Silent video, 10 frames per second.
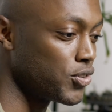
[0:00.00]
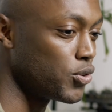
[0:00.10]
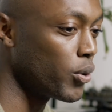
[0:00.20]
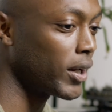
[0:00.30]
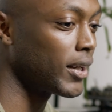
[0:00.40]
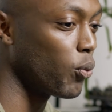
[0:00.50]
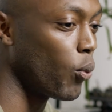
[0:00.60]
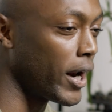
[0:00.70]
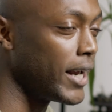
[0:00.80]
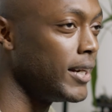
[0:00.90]
doing
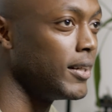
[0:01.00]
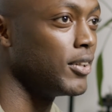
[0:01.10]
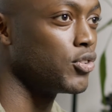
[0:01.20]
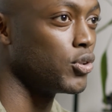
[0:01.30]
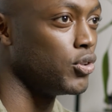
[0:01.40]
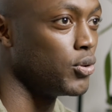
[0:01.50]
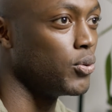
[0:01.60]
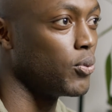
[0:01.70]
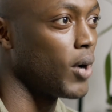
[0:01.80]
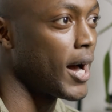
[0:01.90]
what I needed to
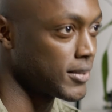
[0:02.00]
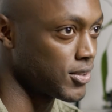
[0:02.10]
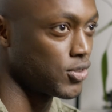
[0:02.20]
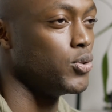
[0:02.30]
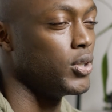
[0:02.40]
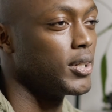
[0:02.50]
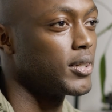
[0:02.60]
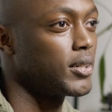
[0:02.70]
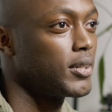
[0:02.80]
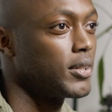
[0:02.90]
do as a
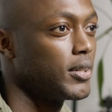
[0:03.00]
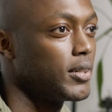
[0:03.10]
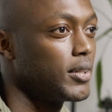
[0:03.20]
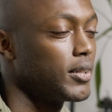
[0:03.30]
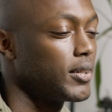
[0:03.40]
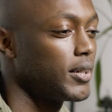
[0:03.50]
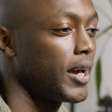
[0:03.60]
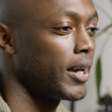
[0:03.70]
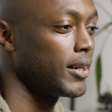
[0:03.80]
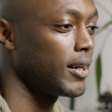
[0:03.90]
student,
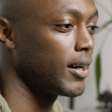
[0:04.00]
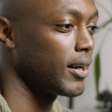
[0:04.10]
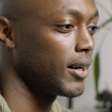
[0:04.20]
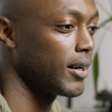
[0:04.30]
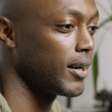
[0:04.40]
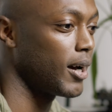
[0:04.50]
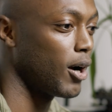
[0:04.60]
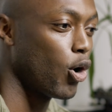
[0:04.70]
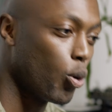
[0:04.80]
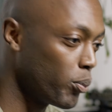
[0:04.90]
and
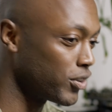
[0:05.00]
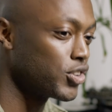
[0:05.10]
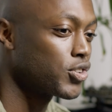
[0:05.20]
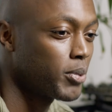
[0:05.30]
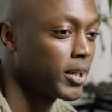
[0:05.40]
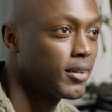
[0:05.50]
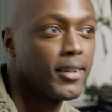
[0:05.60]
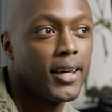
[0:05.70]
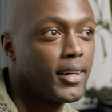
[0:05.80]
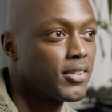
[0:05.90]
hoping just to make it to
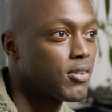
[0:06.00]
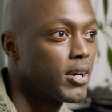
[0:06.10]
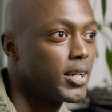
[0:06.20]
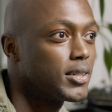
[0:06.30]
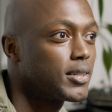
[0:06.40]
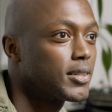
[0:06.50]
that next grade.